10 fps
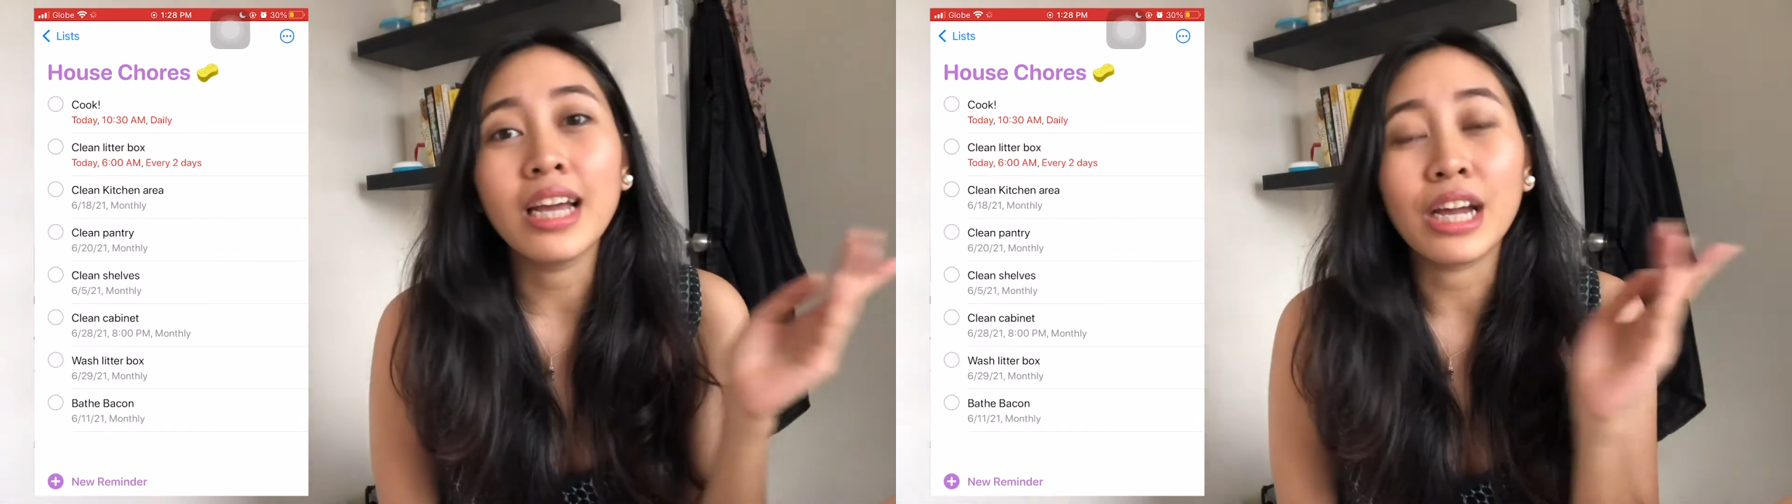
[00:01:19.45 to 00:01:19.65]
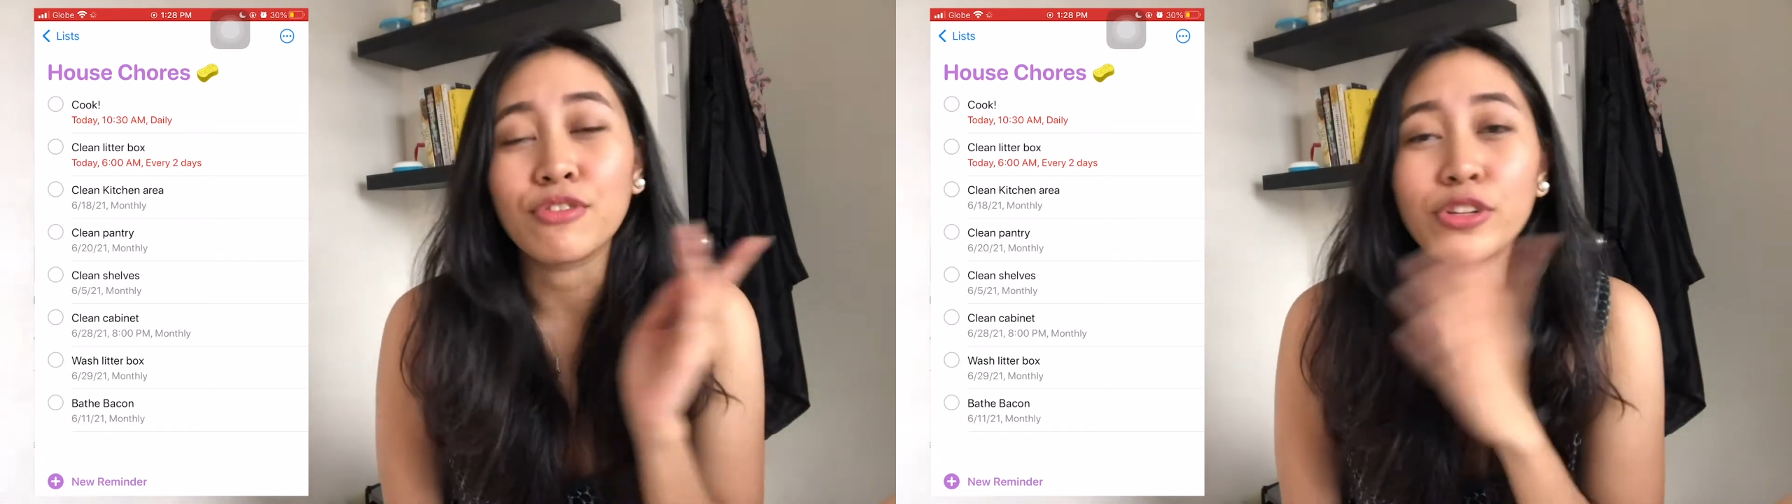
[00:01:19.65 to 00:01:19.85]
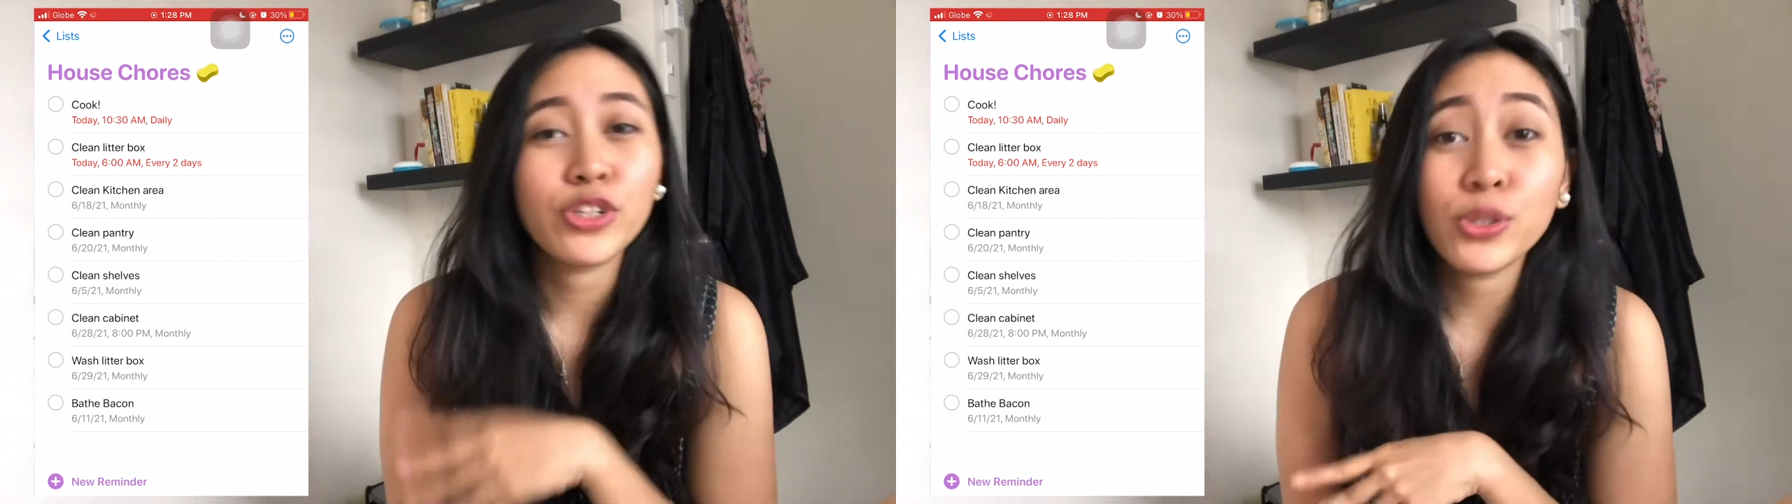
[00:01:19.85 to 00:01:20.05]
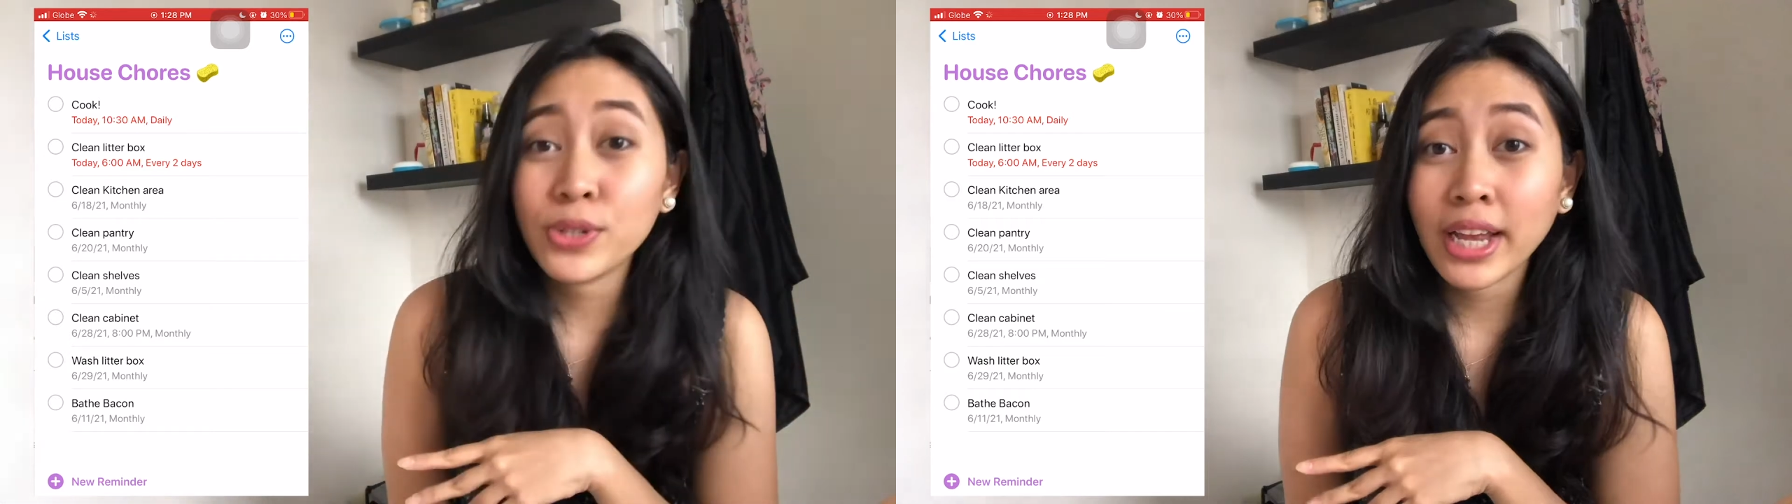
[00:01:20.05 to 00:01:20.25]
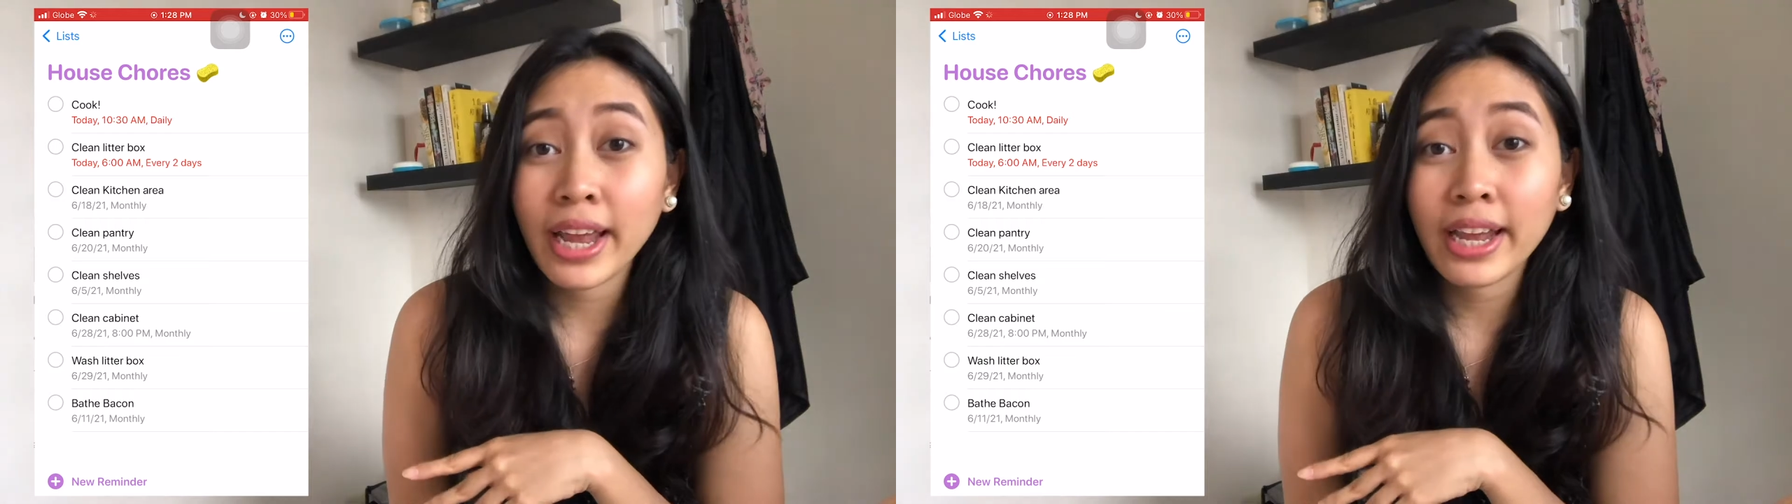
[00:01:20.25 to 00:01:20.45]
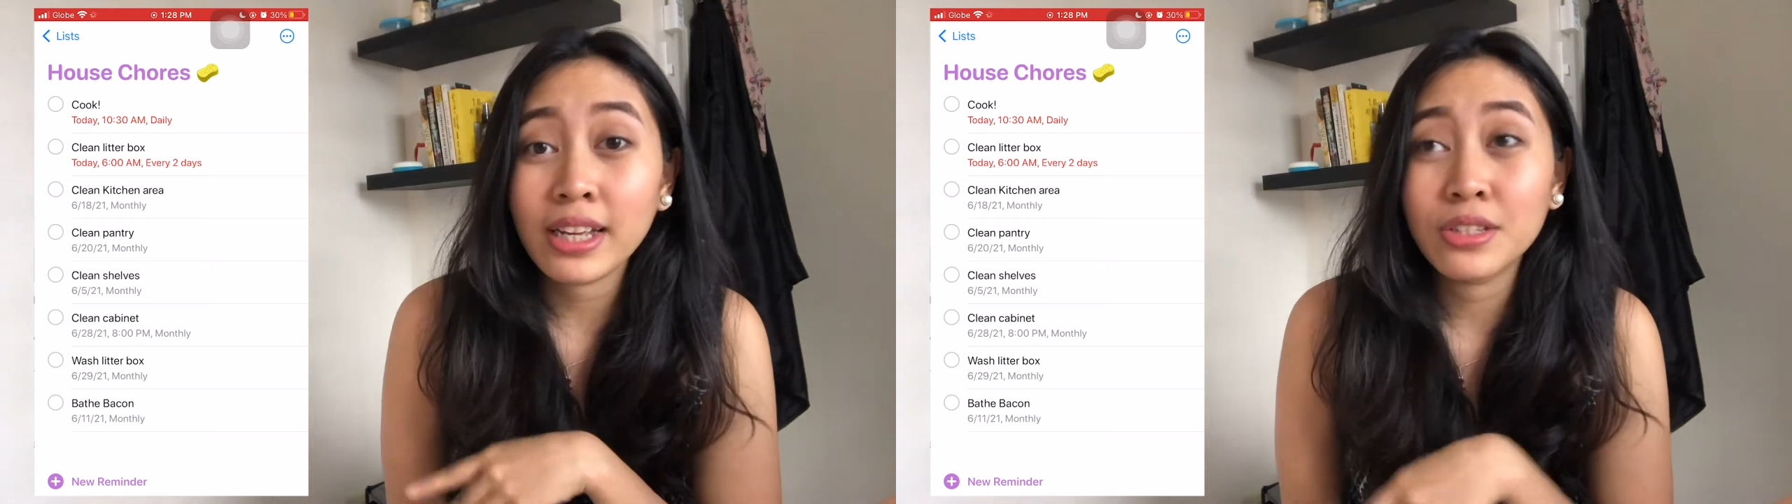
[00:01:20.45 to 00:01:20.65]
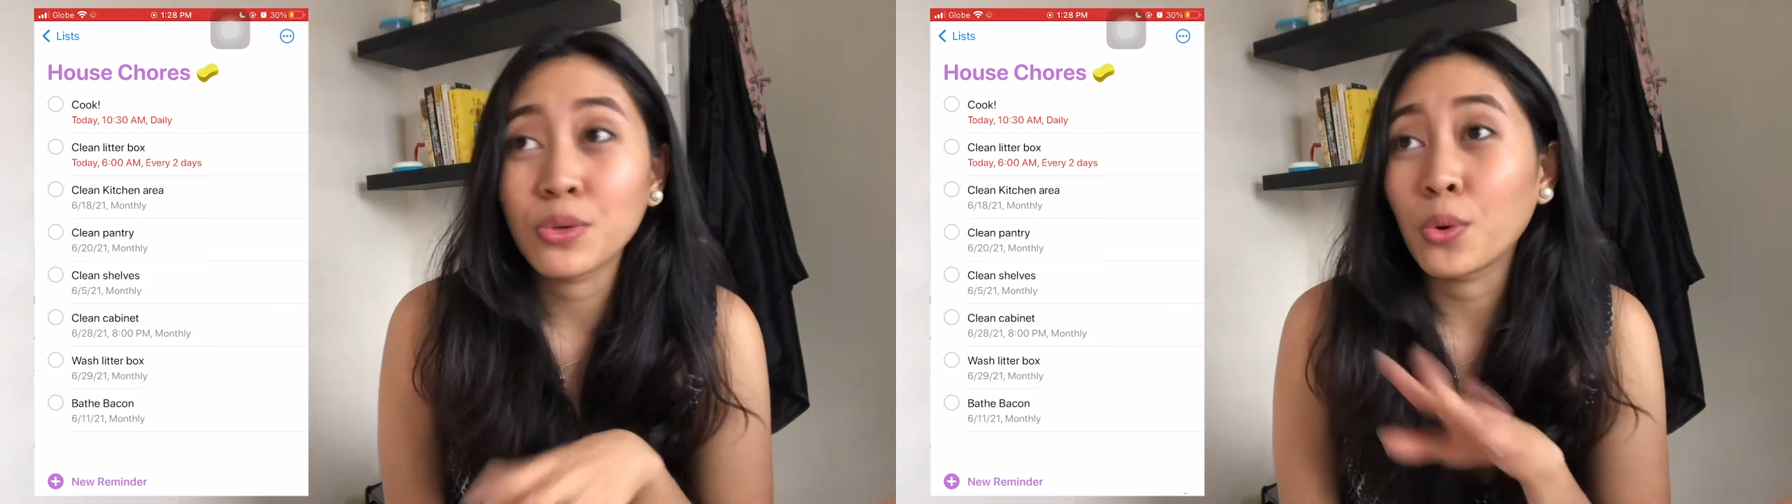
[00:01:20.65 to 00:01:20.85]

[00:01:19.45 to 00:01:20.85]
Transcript: every 2 days,